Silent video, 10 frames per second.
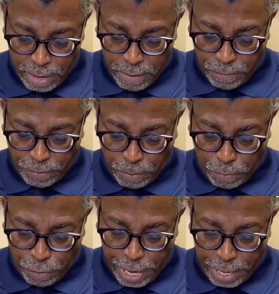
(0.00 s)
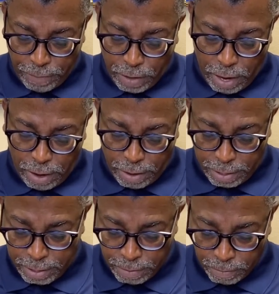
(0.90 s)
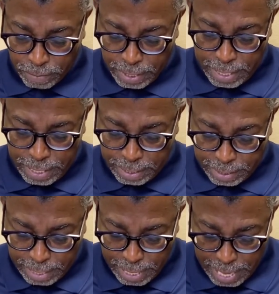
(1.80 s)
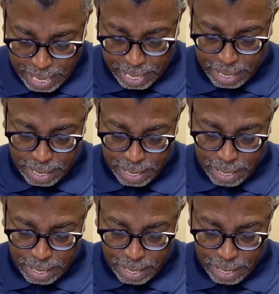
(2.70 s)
For the bread of God is he